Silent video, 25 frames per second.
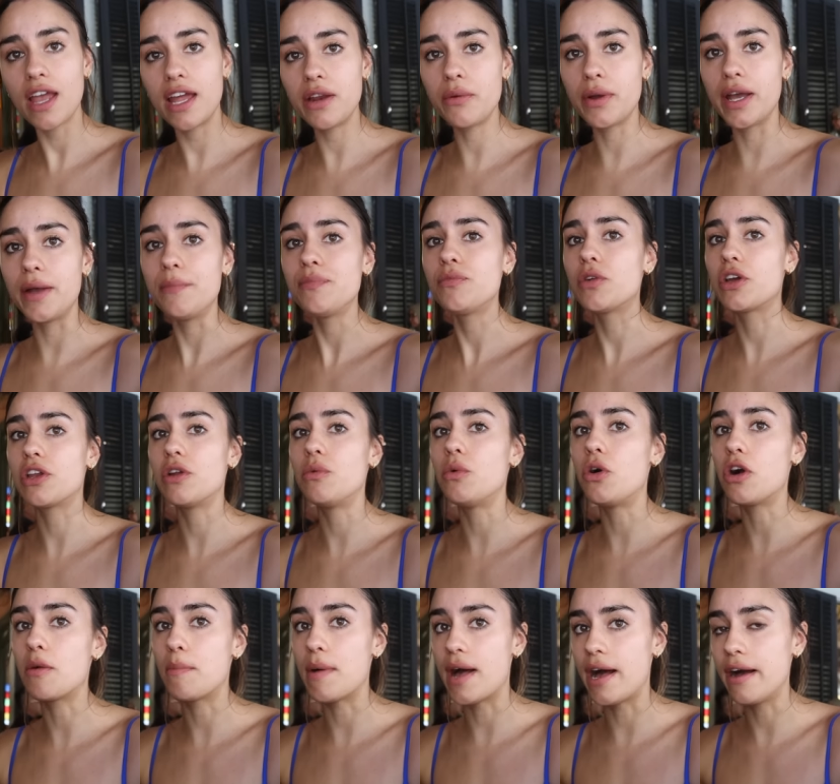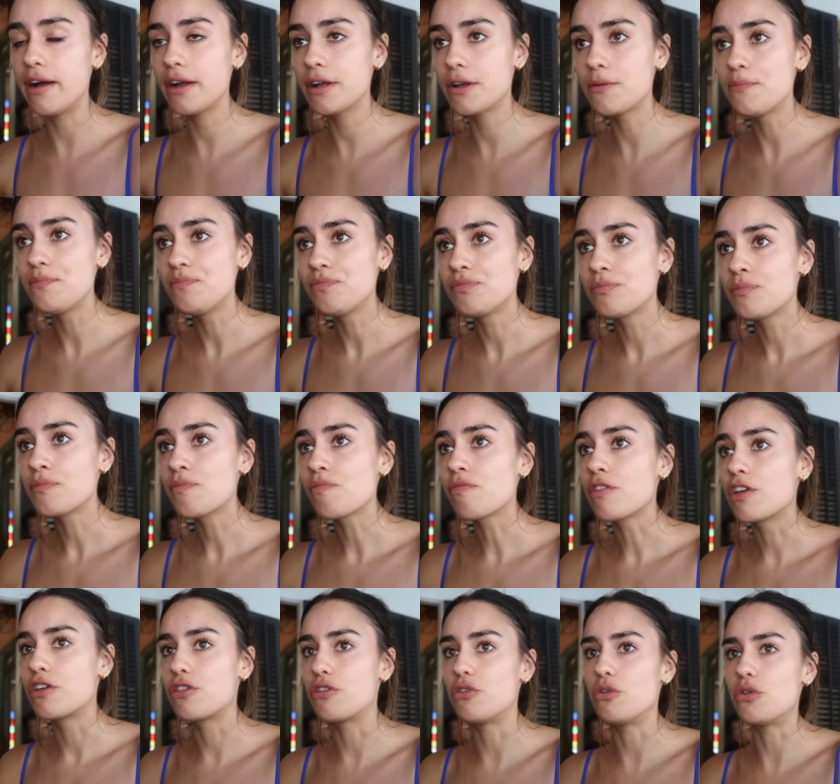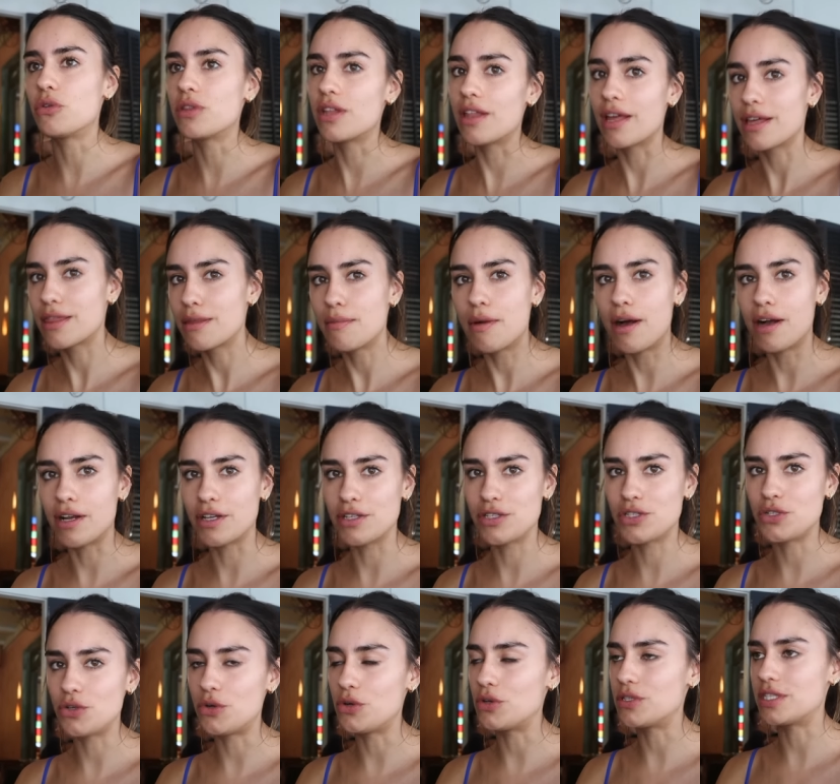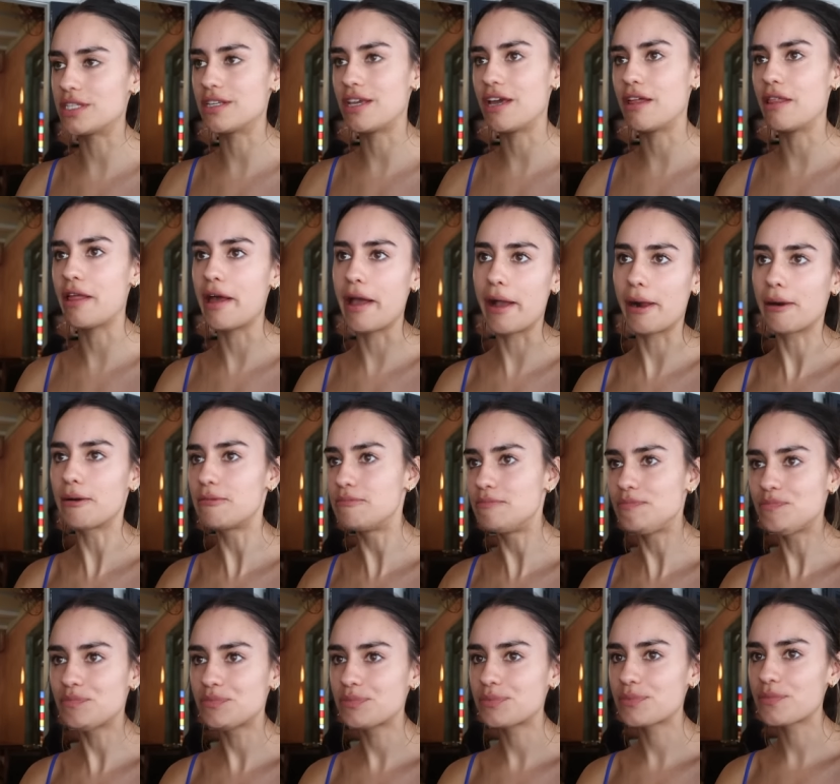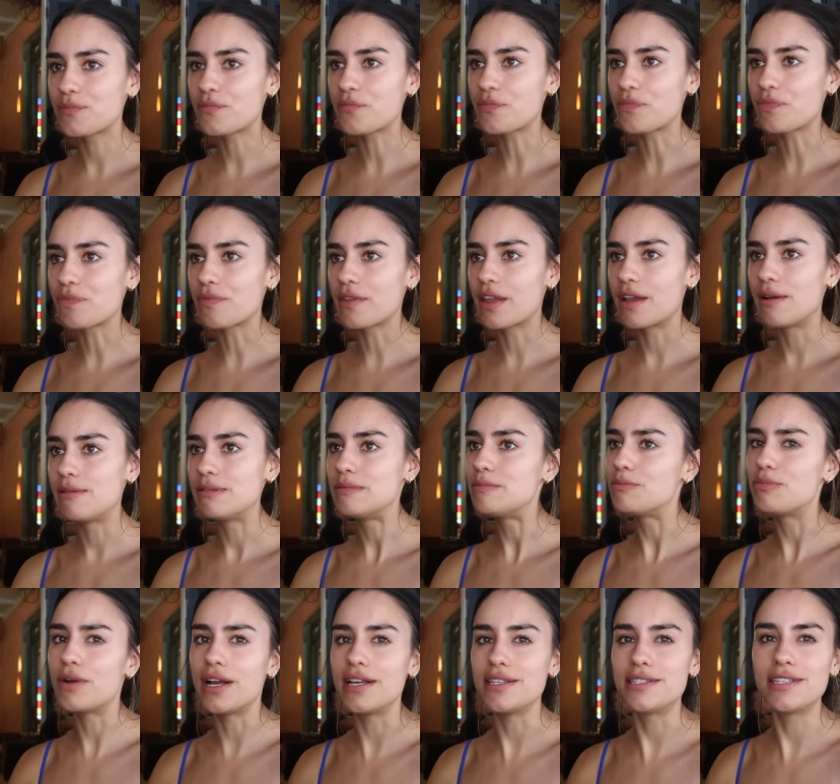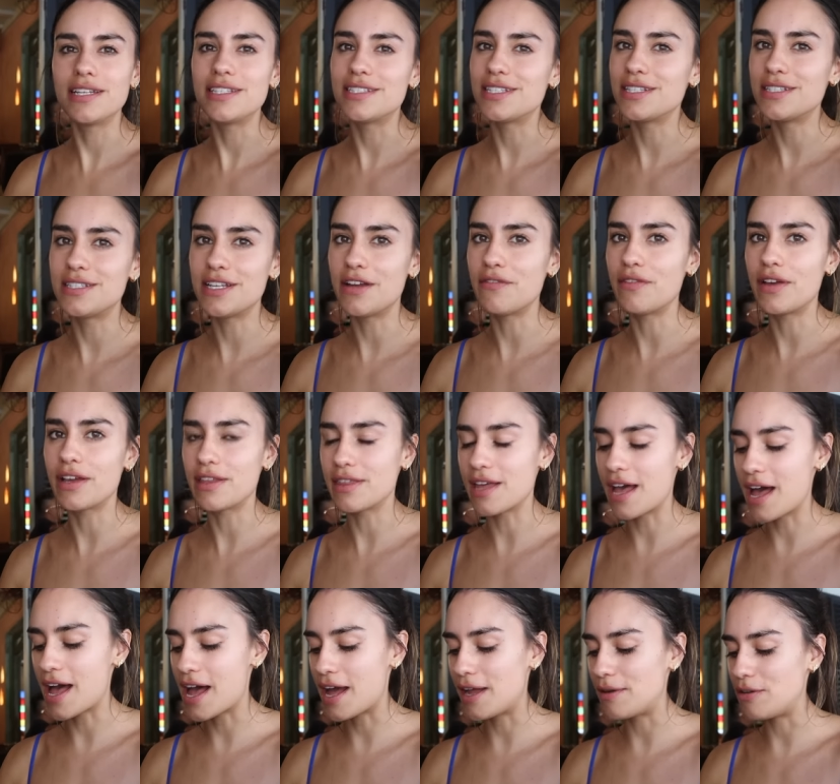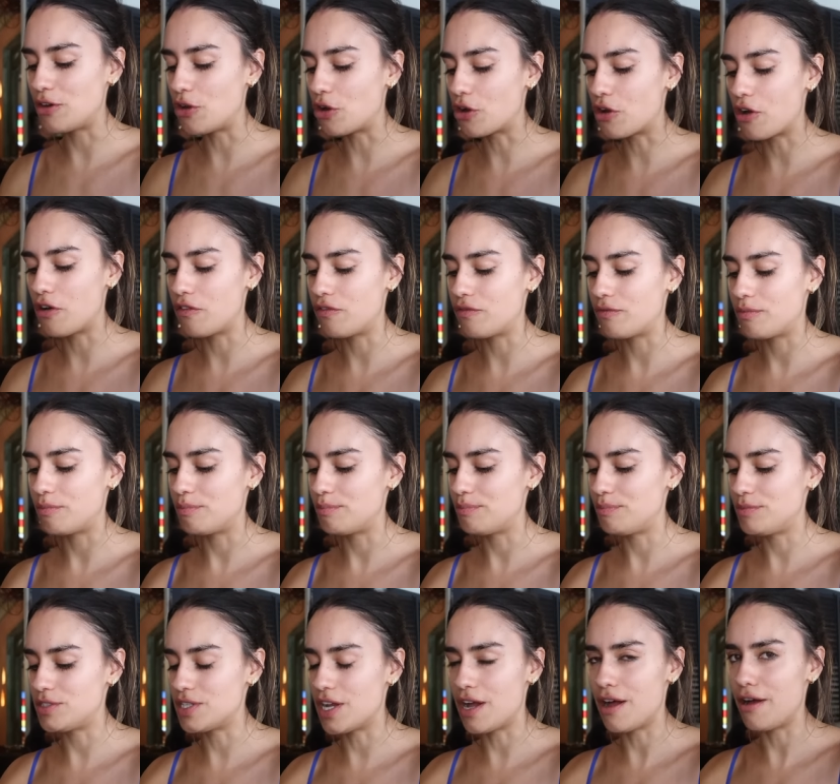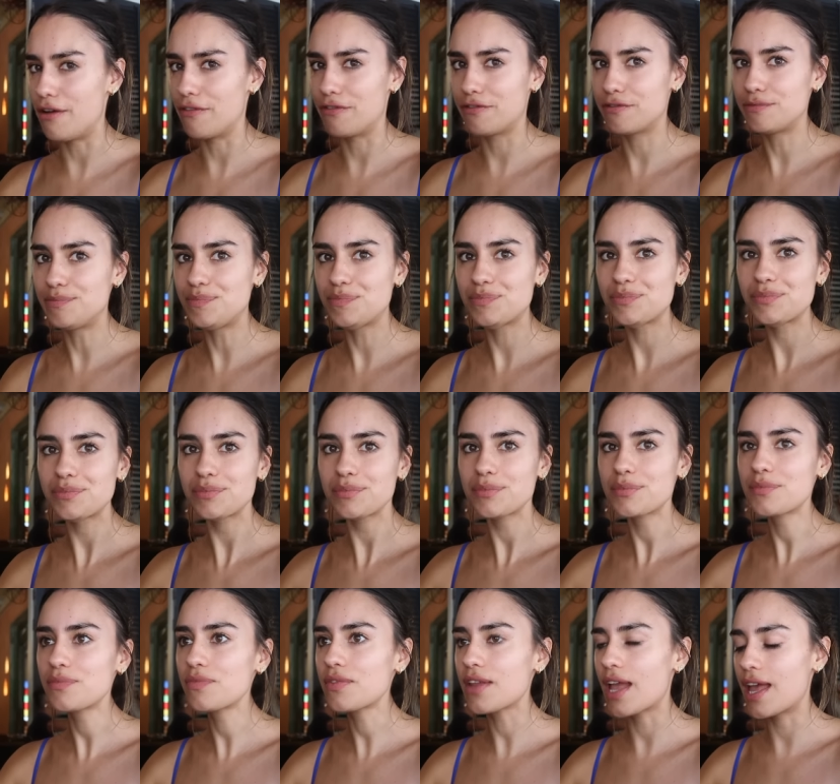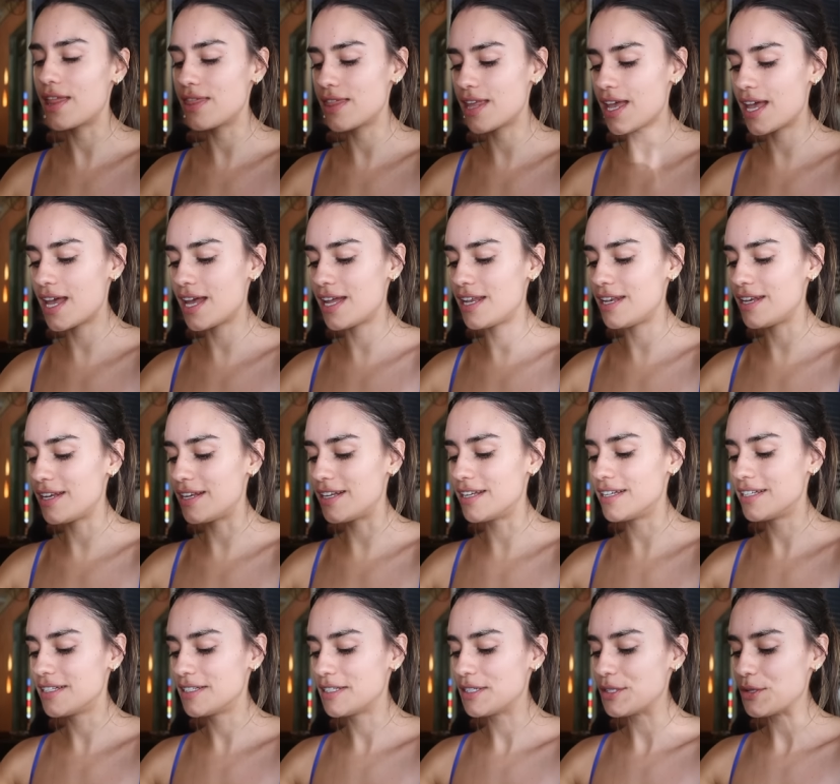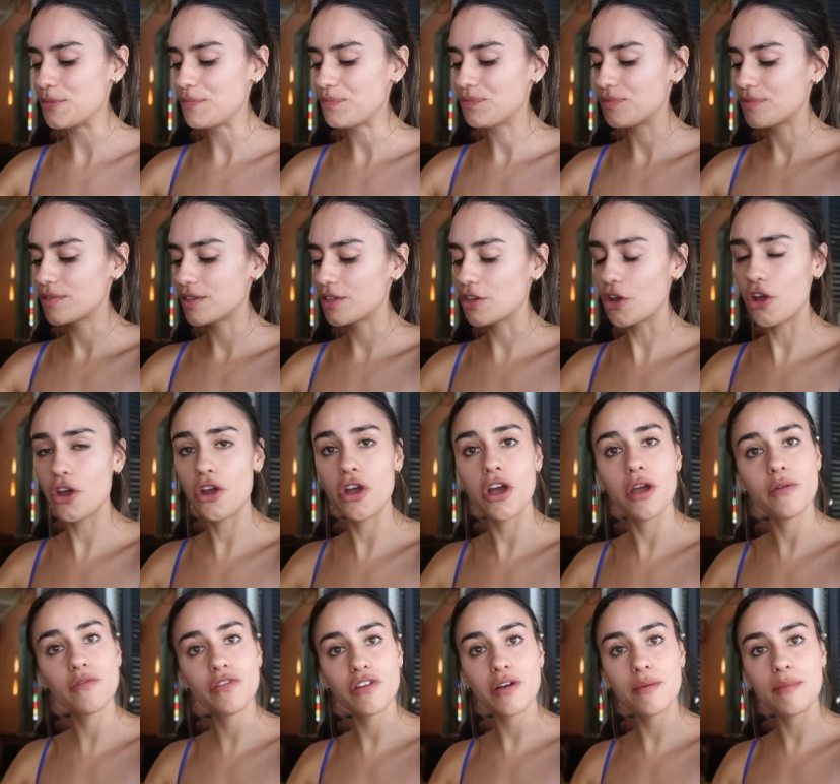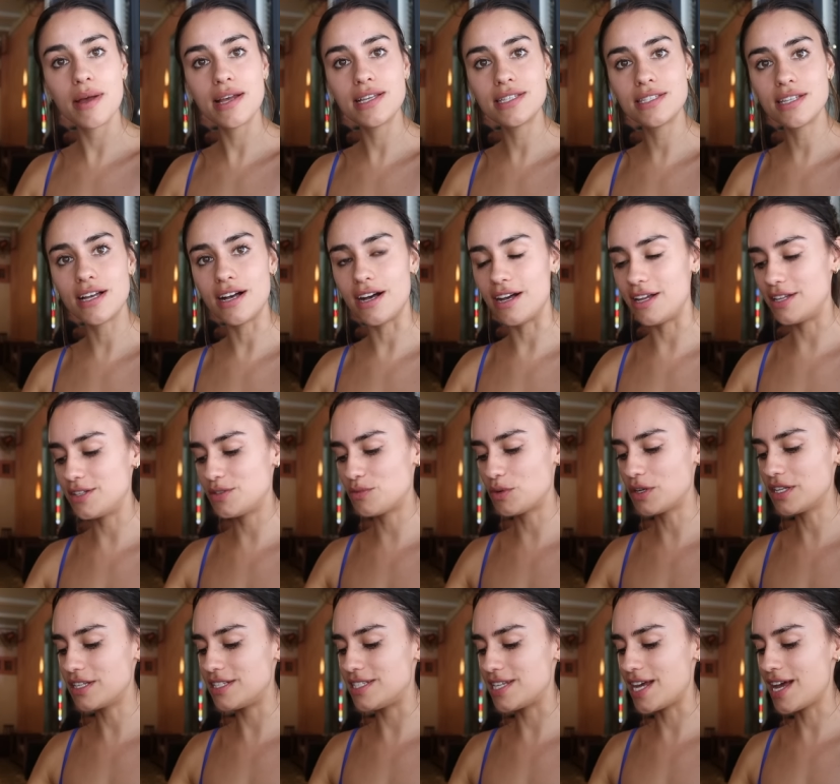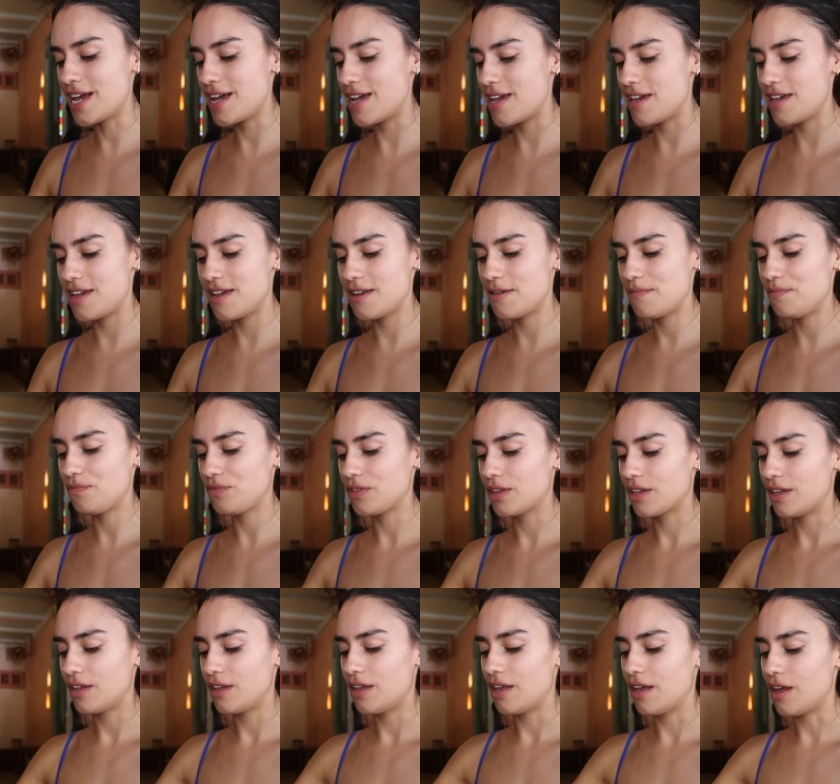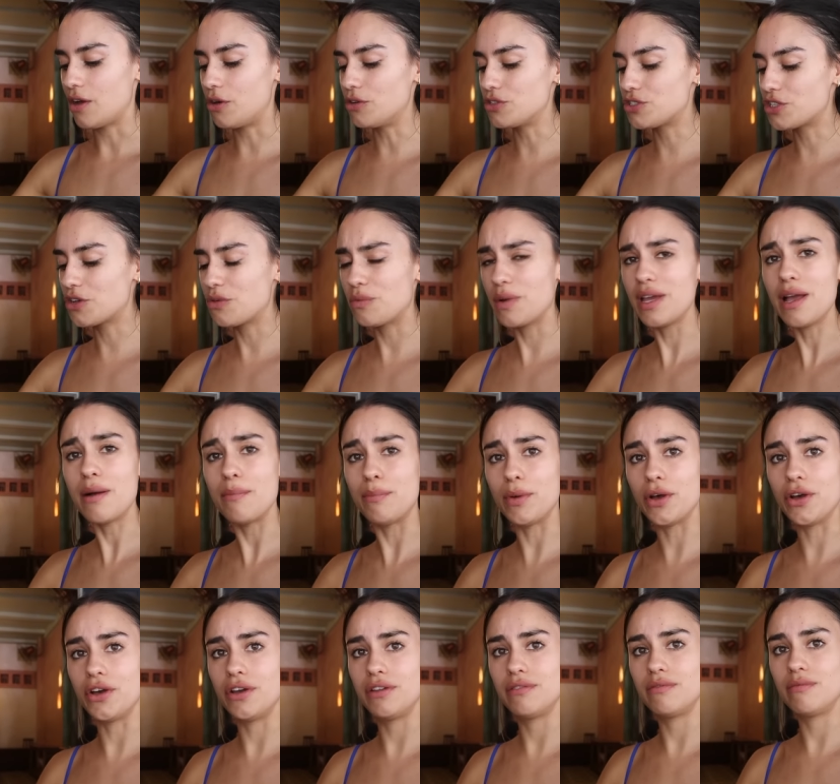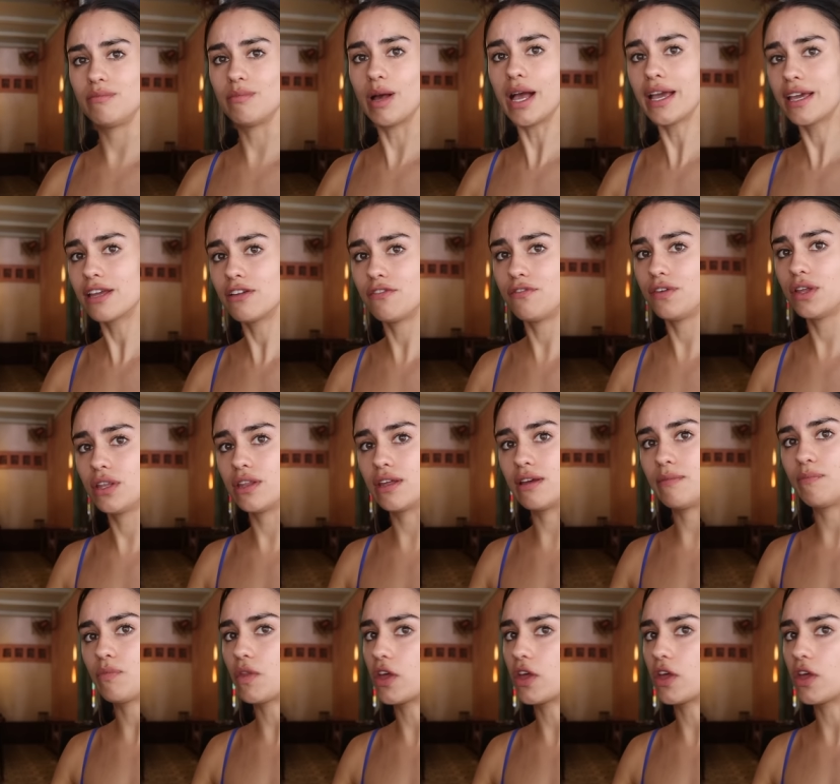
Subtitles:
Anyway, we're gonna walk back through all the like the market stores and get like bracelets and stuff like that, knockoff stuff, and then go home for a massage. What a day. Also, we are burnt. I can feel it.